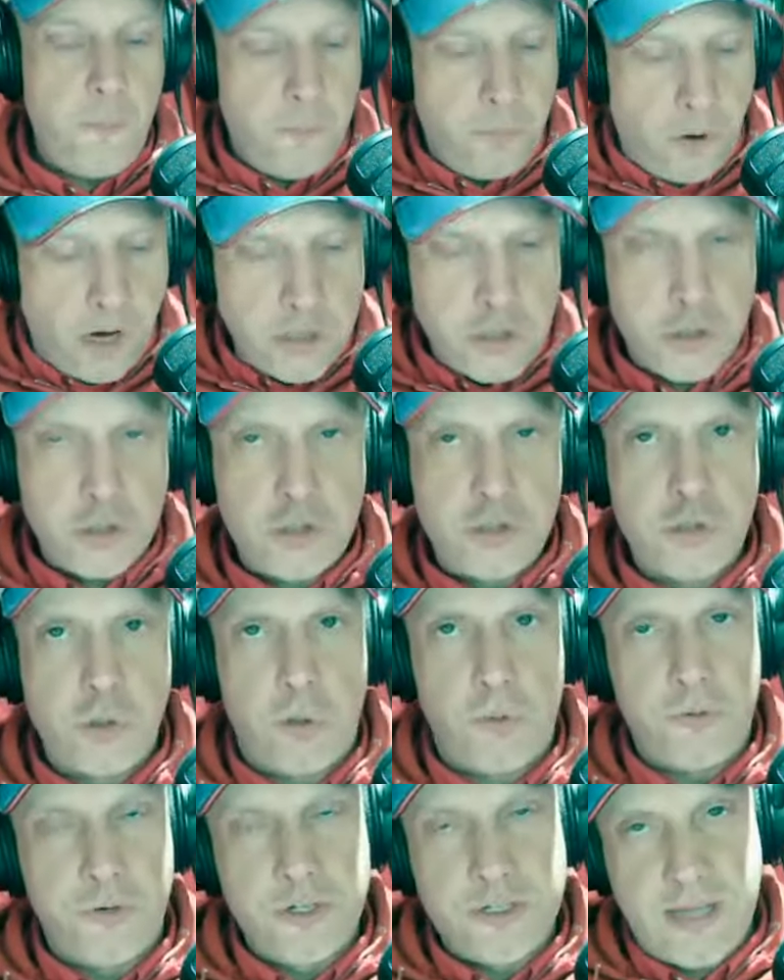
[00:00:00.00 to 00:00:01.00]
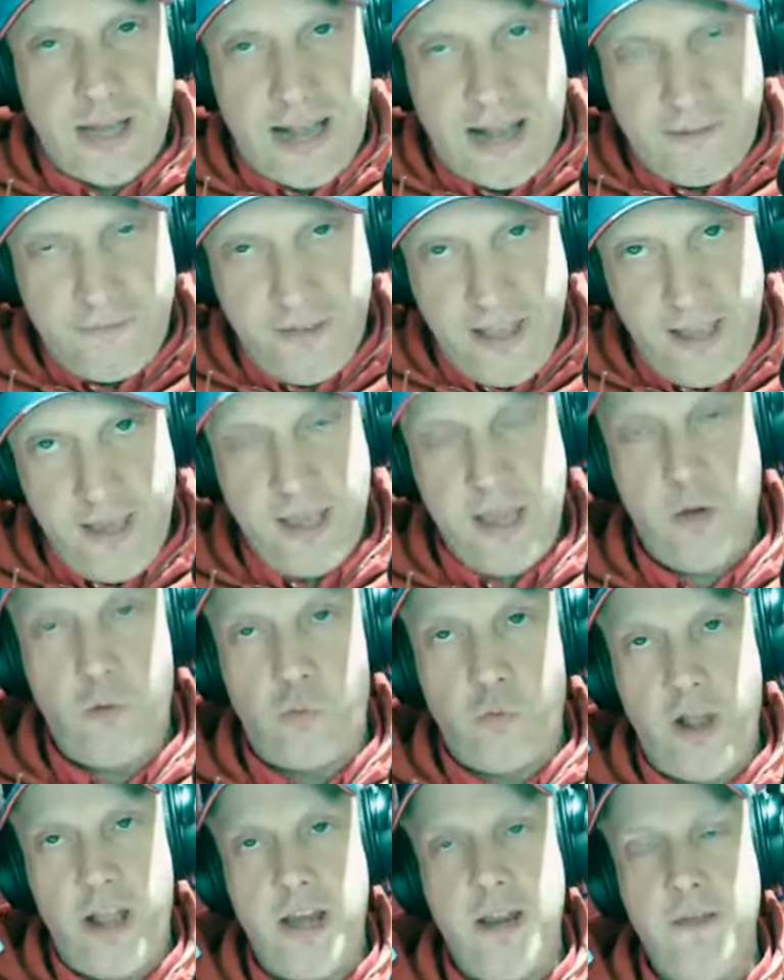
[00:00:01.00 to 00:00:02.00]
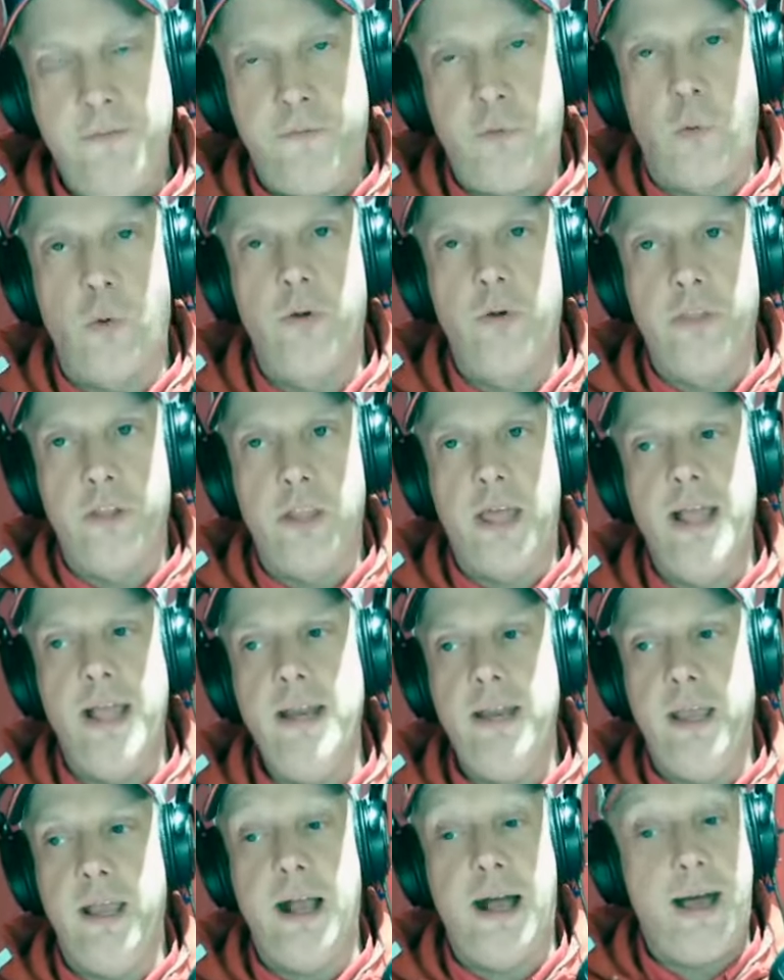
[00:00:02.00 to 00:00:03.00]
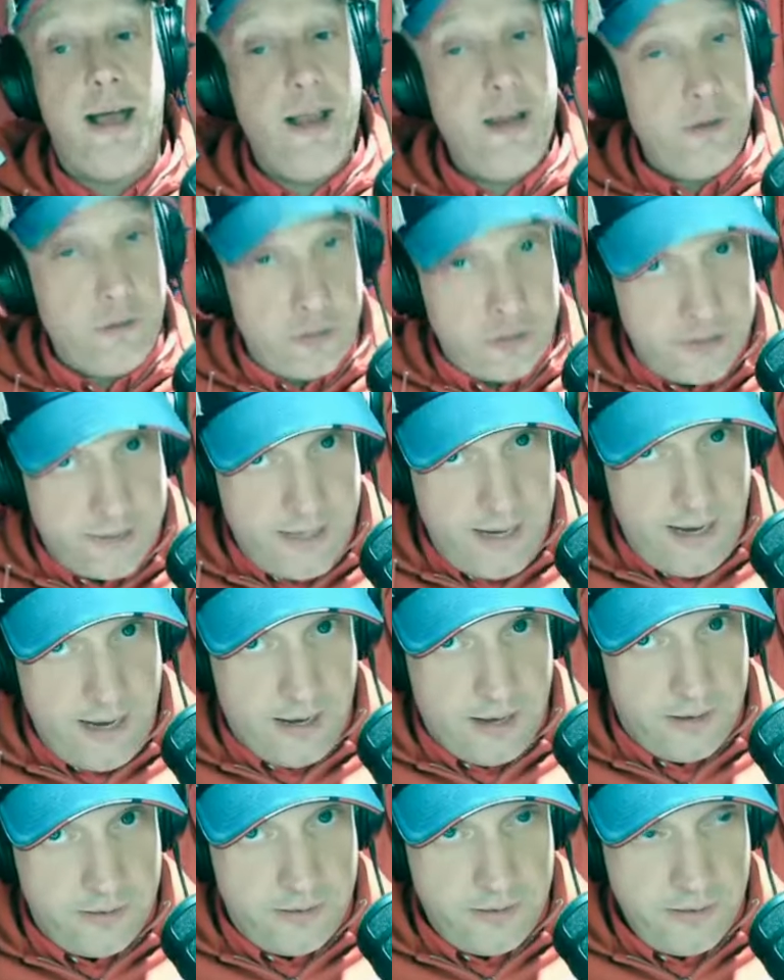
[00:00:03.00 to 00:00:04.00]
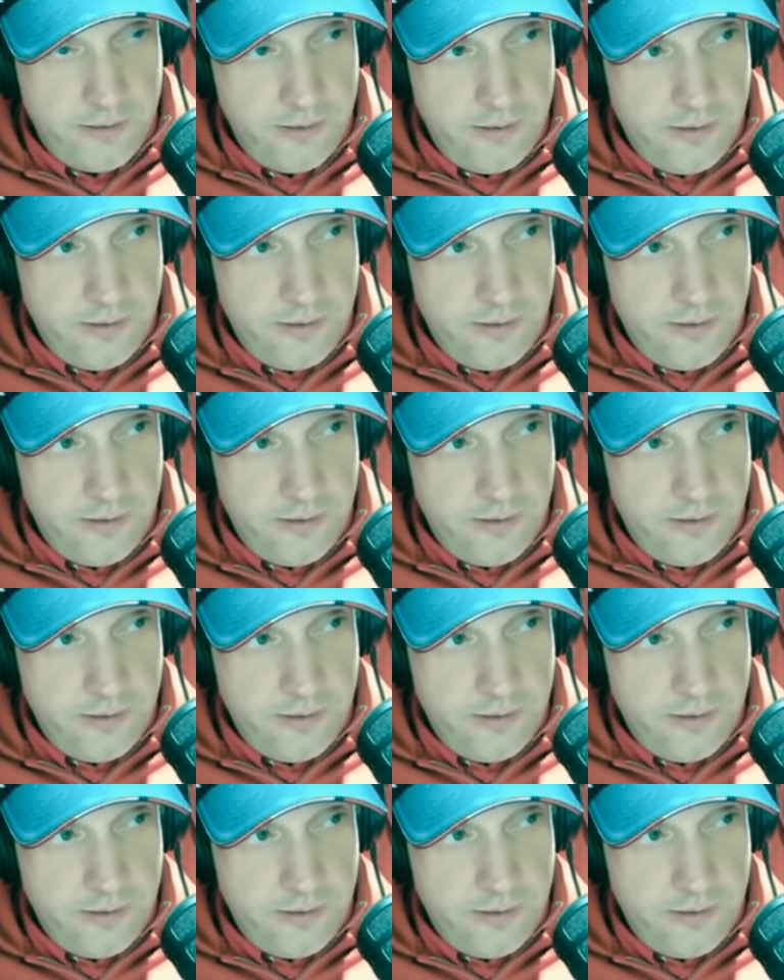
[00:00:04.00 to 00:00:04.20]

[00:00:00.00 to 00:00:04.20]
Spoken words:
Brush your shoulders off and get ready for the Lightning. I understand